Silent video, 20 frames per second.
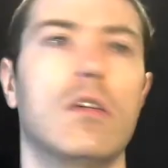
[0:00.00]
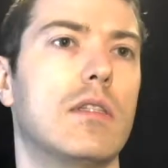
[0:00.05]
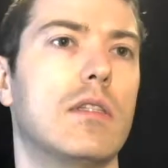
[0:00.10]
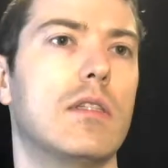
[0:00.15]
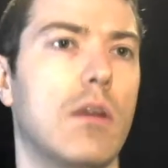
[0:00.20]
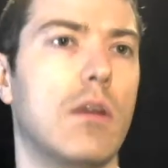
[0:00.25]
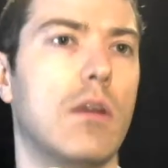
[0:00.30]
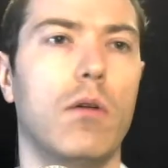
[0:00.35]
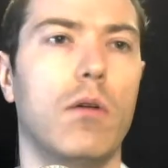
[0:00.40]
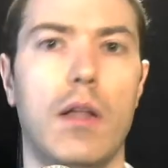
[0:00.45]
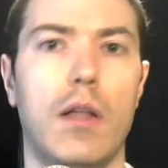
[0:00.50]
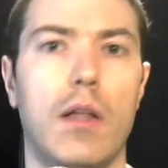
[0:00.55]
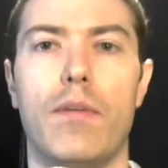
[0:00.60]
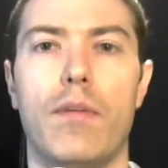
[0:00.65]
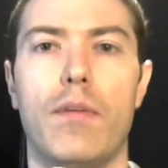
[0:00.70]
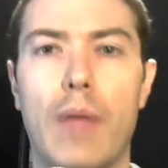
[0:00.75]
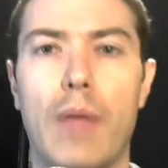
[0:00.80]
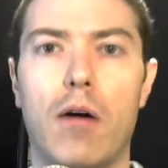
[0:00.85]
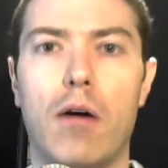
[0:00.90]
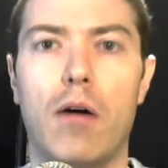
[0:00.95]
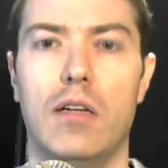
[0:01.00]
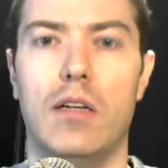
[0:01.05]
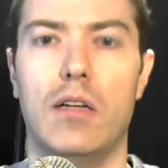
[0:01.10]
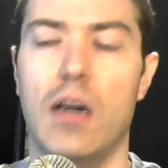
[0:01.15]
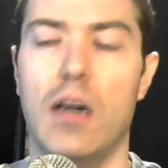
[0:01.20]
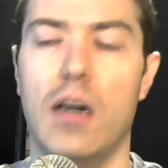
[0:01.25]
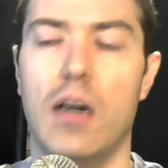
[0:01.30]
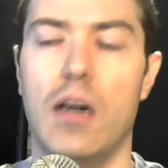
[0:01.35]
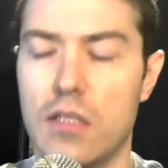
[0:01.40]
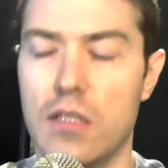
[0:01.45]
don't live in
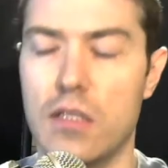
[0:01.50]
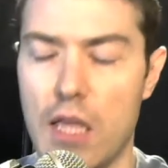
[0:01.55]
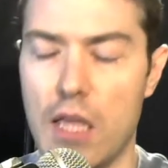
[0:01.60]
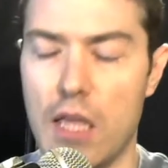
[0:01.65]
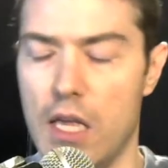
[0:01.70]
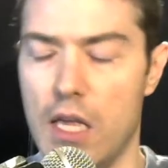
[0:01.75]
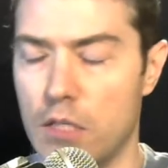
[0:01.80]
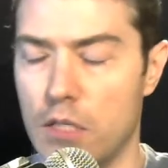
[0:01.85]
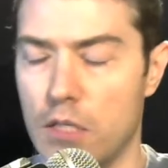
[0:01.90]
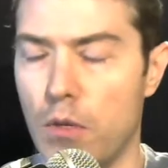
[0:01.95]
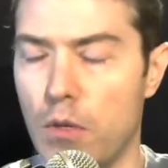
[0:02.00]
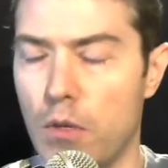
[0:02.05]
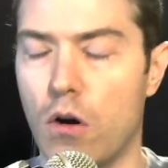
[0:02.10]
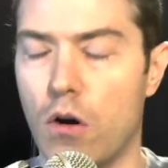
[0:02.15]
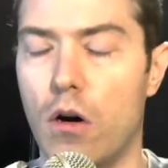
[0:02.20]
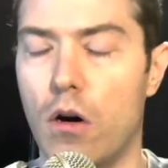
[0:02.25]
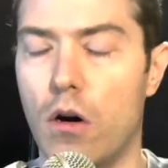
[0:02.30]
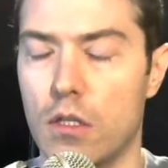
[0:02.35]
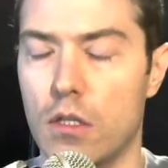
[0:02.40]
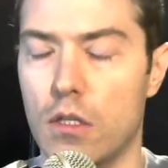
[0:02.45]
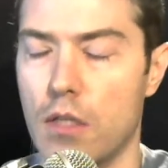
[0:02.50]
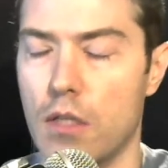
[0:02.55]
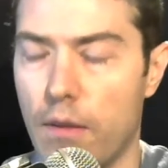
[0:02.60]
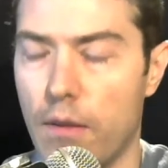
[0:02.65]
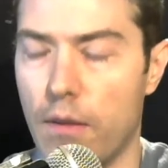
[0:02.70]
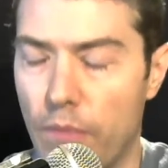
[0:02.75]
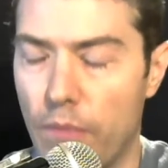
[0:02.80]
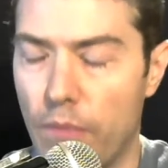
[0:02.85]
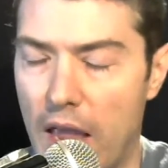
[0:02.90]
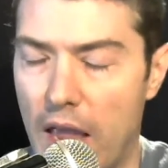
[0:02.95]
paradise is because
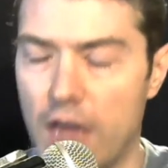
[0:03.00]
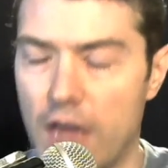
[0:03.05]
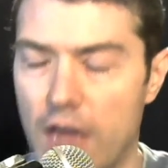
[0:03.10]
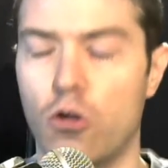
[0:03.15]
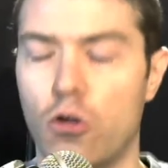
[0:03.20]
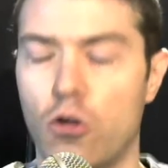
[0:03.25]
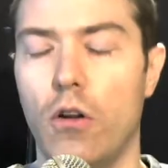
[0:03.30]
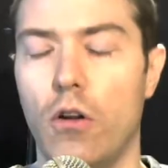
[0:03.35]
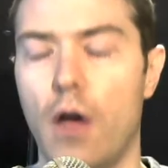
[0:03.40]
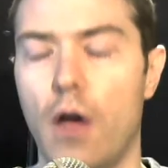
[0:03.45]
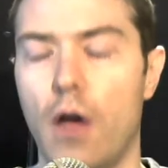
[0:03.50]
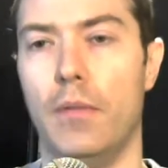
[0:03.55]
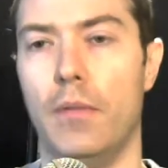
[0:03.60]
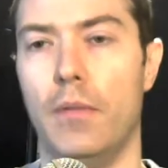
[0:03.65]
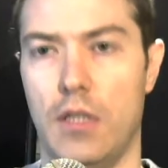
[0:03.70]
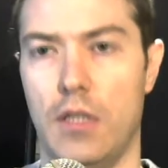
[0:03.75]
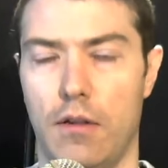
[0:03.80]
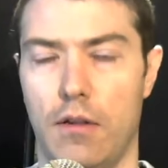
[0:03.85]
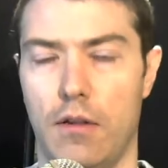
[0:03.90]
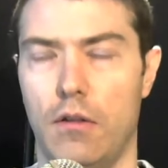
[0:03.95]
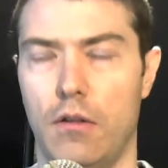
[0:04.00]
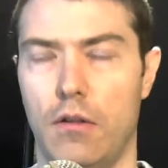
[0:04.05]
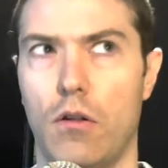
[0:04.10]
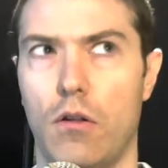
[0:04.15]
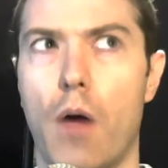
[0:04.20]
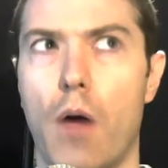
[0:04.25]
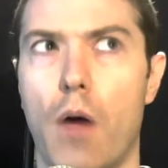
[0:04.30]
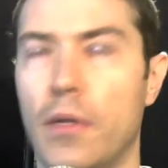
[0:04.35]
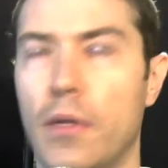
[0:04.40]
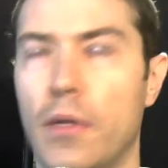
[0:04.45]
heteronormative,
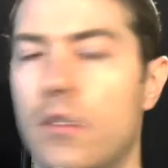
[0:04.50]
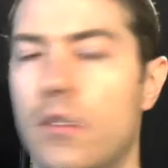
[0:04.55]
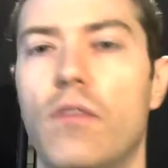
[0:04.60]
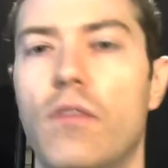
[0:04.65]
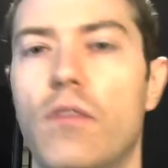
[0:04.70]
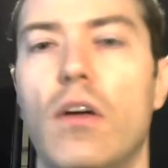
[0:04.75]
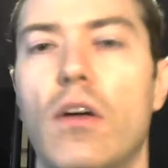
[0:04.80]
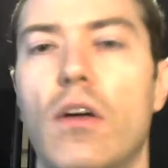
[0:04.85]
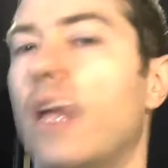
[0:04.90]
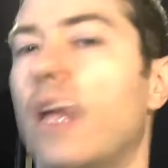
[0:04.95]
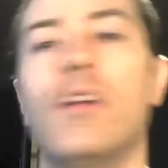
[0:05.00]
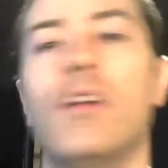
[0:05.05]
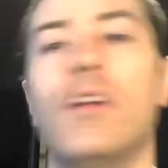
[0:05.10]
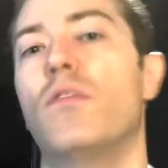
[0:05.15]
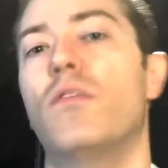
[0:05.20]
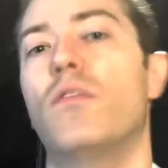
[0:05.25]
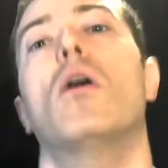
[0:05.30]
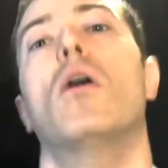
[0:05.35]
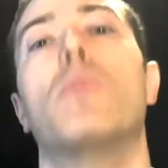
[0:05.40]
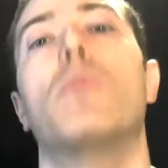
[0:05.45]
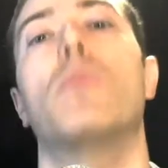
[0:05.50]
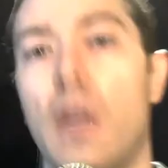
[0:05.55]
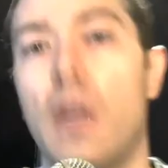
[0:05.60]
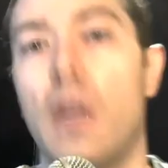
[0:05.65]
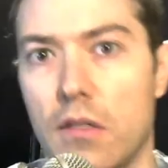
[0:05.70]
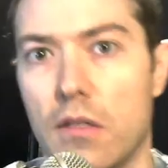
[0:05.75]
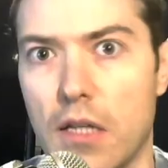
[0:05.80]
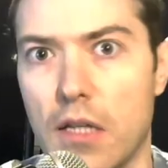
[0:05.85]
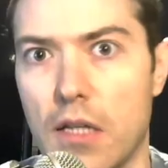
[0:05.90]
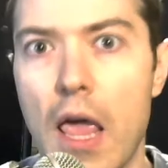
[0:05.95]
I don't even know how to pronounce it,
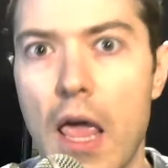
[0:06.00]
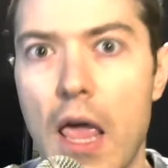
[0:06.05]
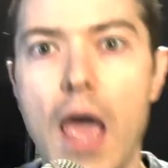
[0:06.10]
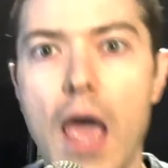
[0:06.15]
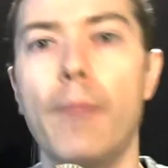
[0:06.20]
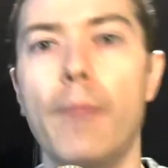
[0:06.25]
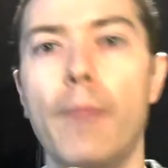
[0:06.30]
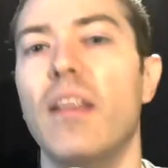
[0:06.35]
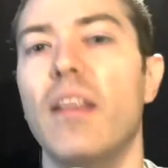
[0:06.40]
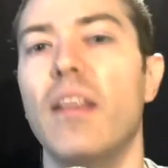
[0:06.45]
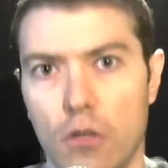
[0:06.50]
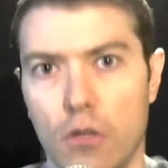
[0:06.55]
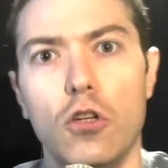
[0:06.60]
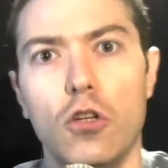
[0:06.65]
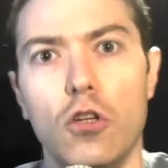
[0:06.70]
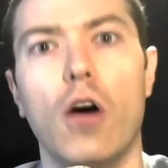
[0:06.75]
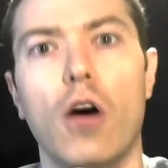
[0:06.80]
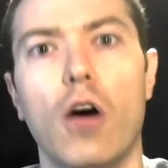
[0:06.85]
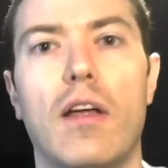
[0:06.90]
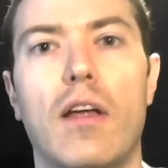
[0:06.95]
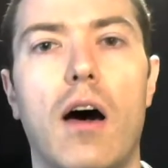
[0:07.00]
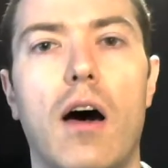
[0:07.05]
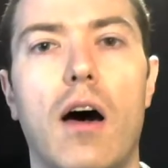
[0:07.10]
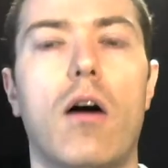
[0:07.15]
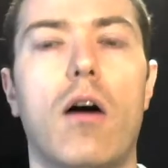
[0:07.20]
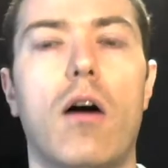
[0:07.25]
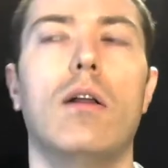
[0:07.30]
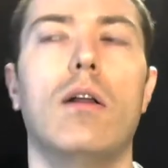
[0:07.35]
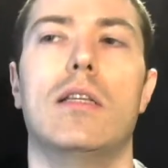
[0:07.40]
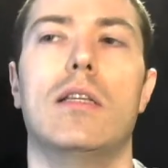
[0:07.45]
but there are all
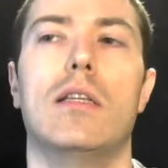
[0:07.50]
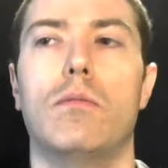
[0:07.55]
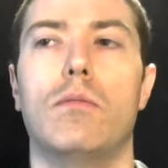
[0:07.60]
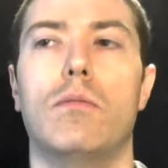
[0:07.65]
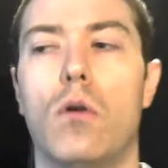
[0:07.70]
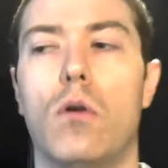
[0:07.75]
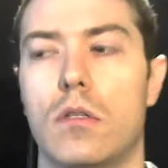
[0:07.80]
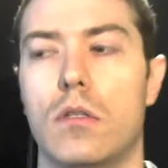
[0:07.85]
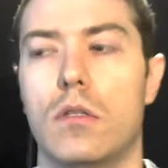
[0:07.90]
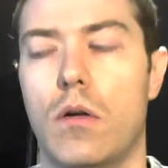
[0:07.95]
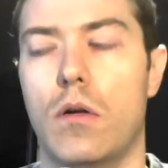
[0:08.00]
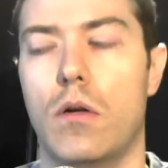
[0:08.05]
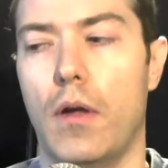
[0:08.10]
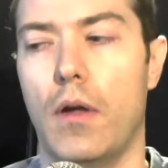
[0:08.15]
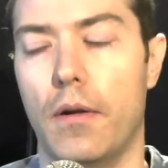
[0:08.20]
these wars going on.